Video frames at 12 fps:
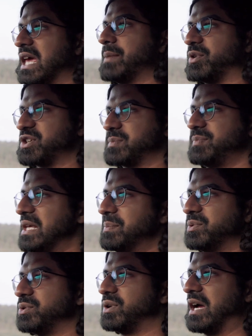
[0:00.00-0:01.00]
gearbox.
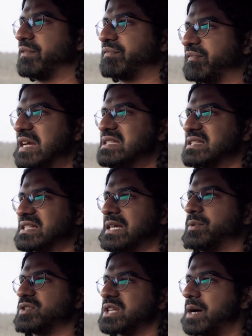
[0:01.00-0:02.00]
People have rated this
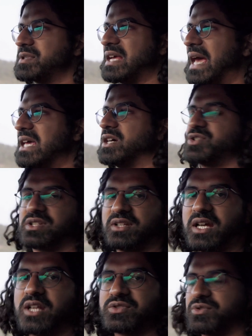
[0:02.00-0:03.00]
gearbox up to 800,
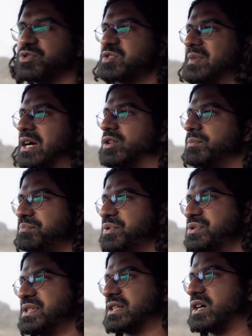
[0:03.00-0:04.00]
900 horsepower on
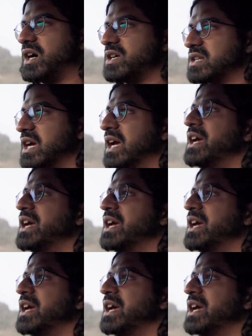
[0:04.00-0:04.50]
boosted cars.